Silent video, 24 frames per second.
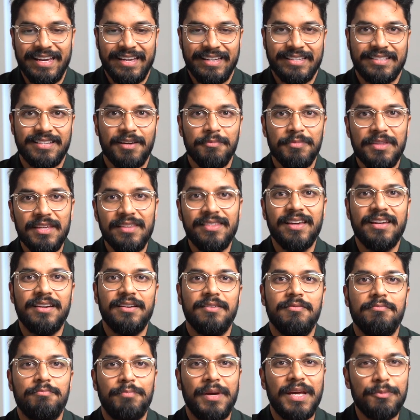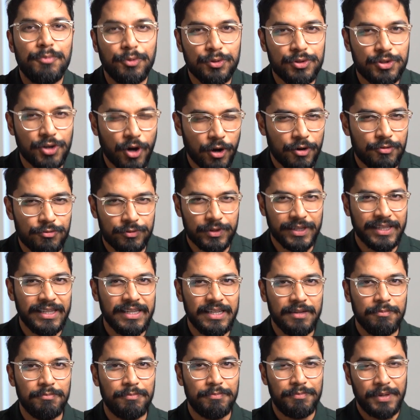Something that people don't
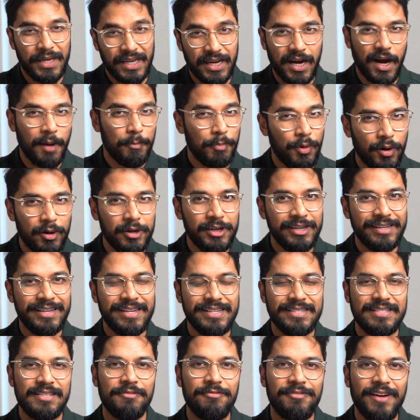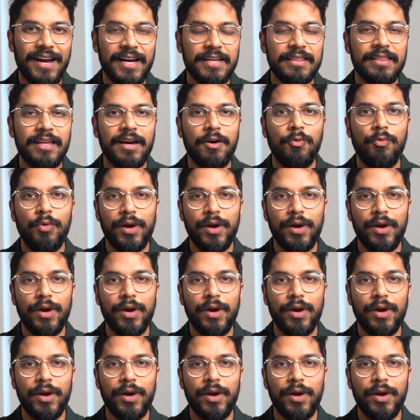really pick up on is the fact that